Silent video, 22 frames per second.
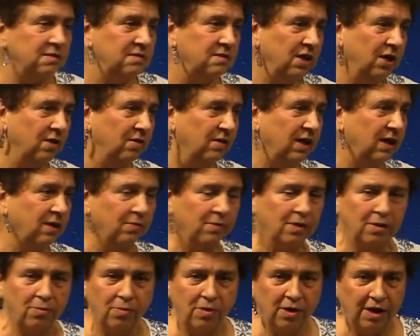you know, get
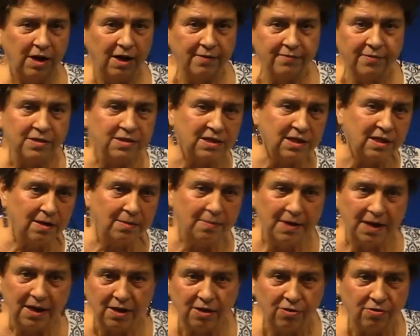rid of whatever's in
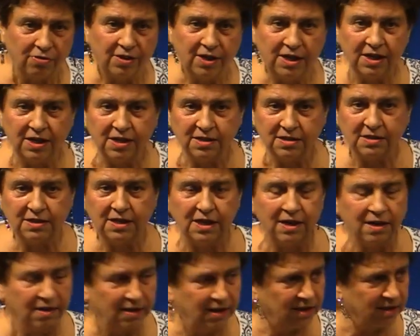me that you think is
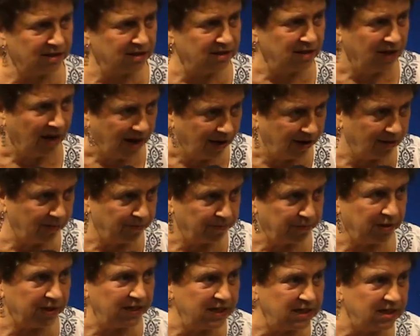there that's not
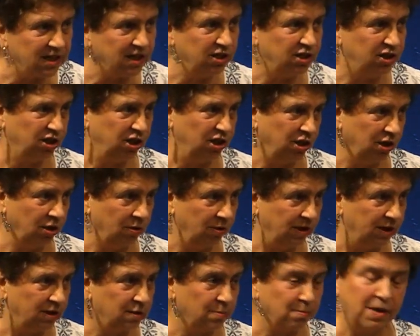pleasing to you,
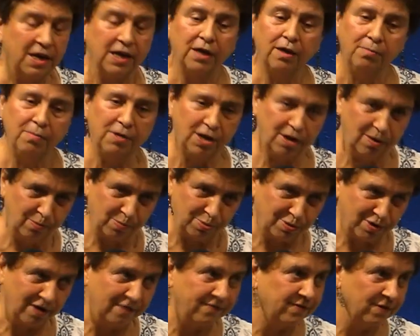that's making me
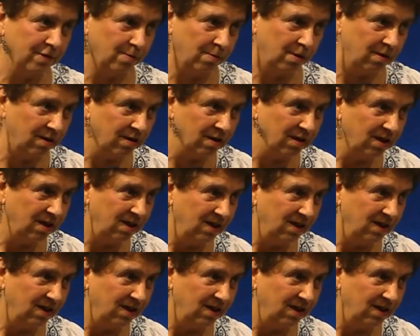unprofitable.